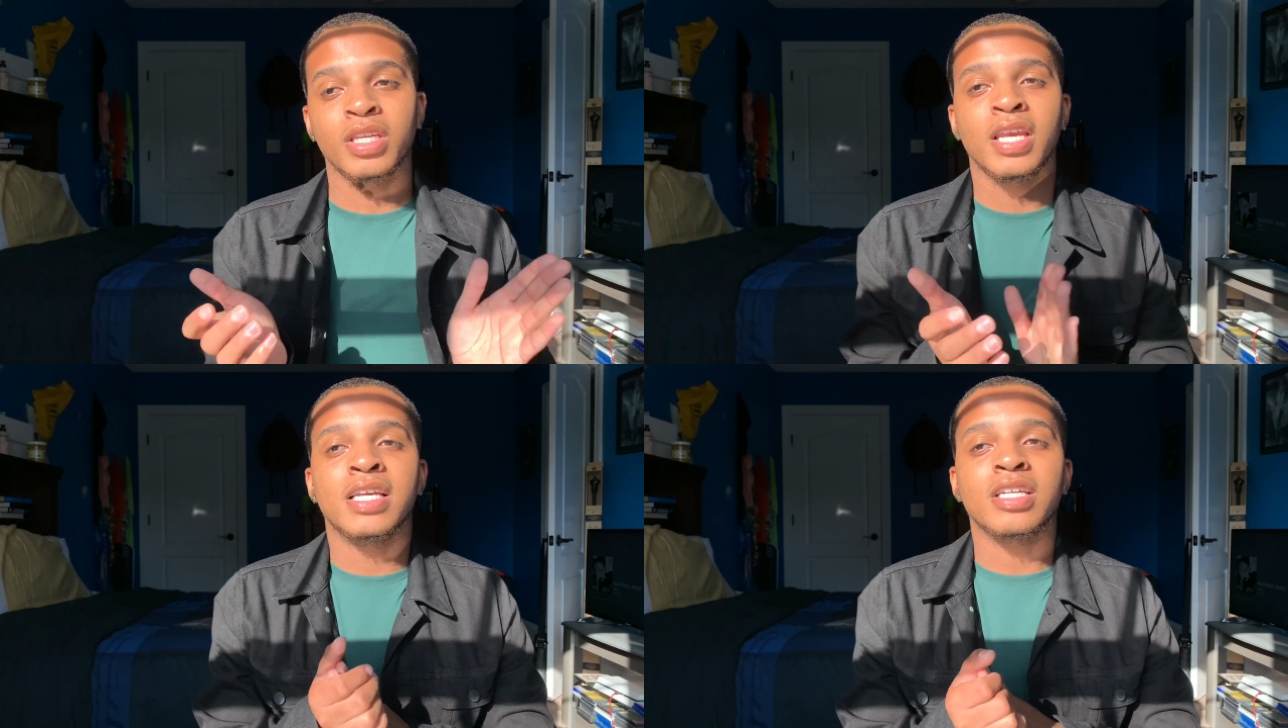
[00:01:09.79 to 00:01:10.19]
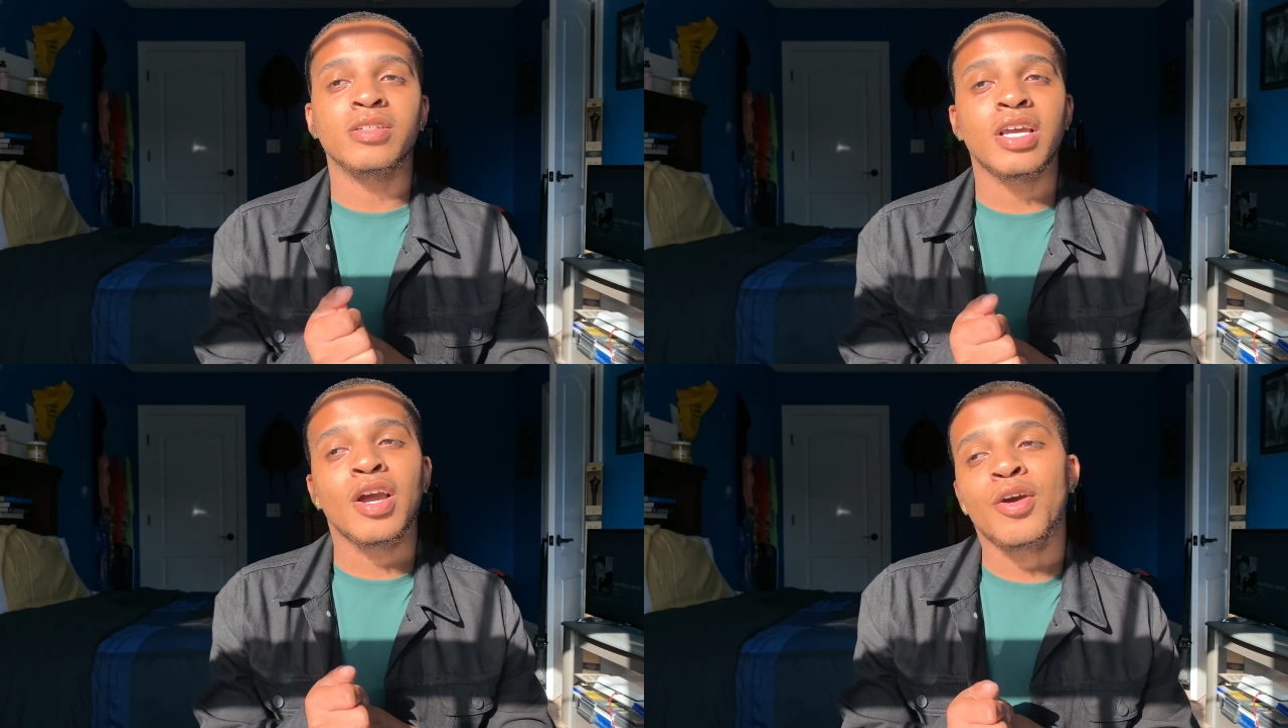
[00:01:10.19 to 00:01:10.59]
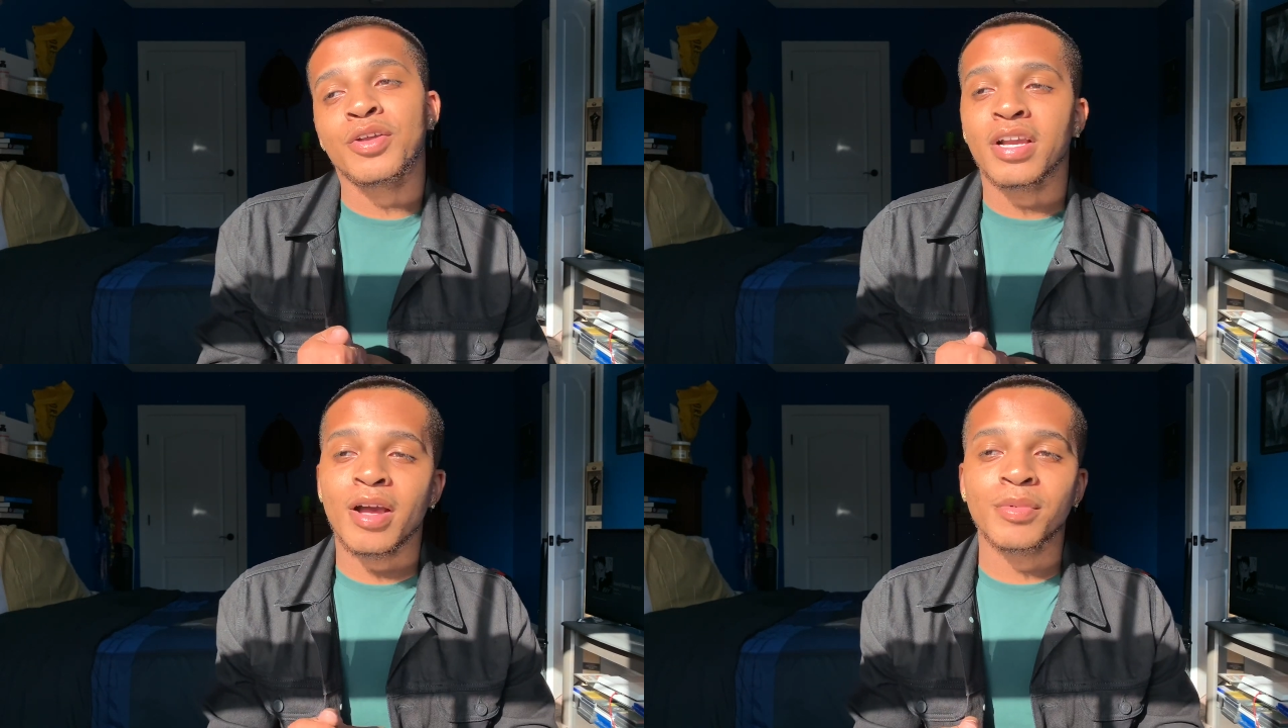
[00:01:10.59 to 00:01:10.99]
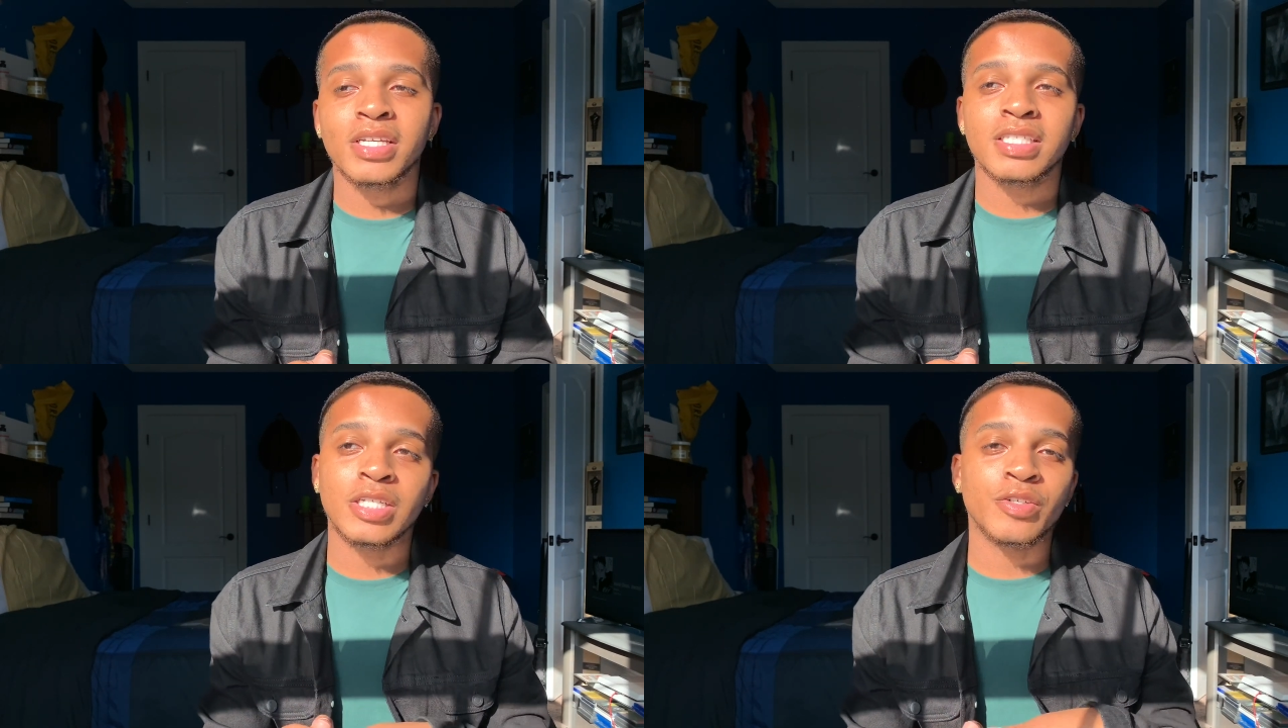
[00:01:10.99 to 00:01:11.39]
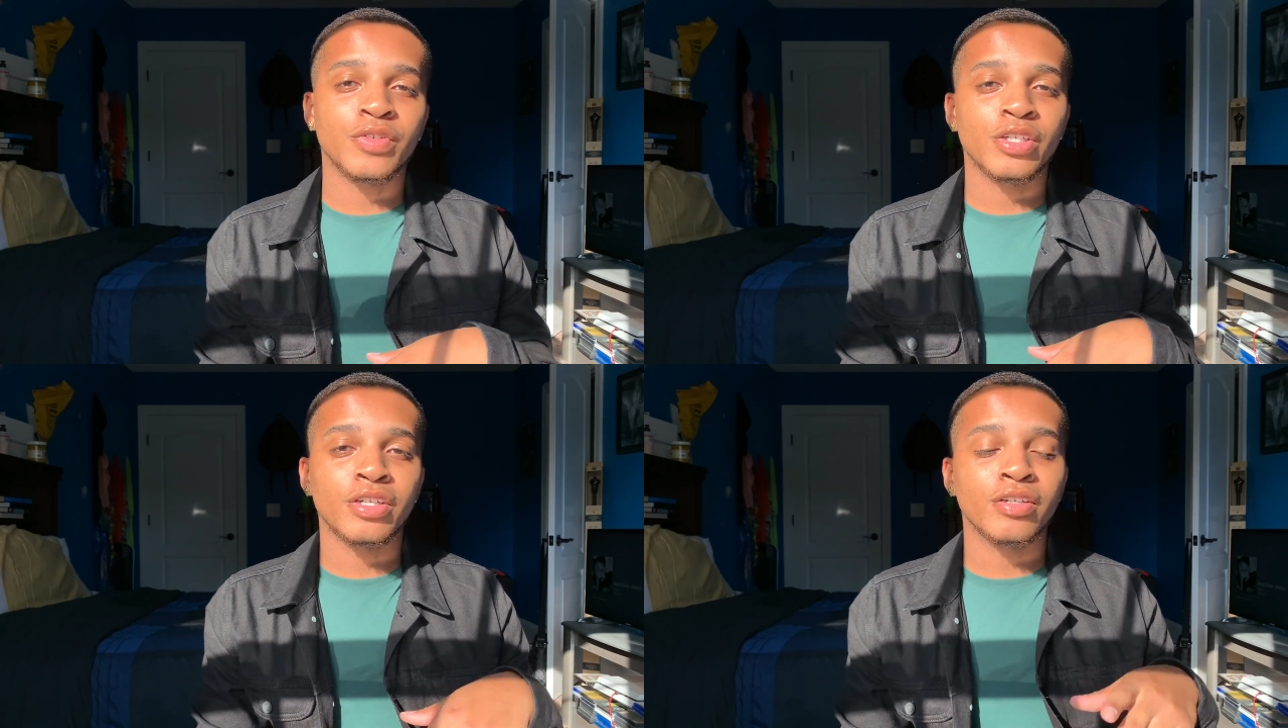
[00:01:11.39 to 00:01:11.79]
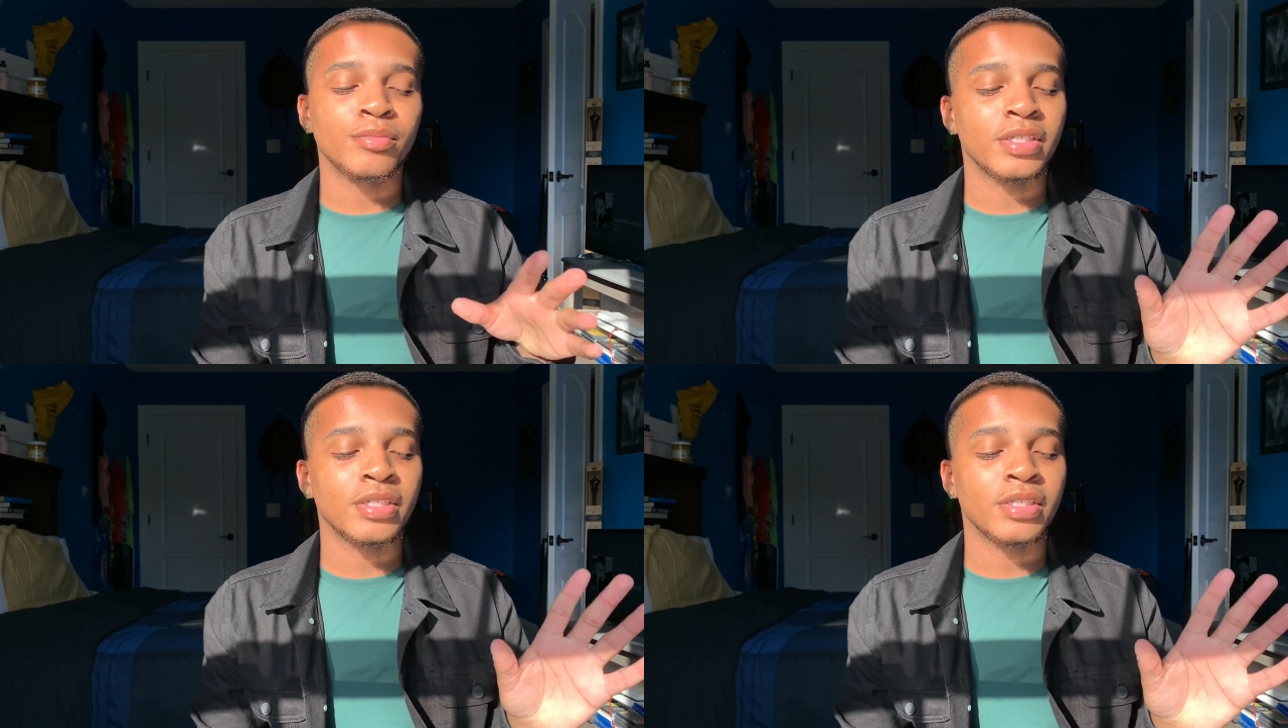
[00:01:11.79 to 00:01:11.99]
So I was like, oh yeah, I'm gonna get silver.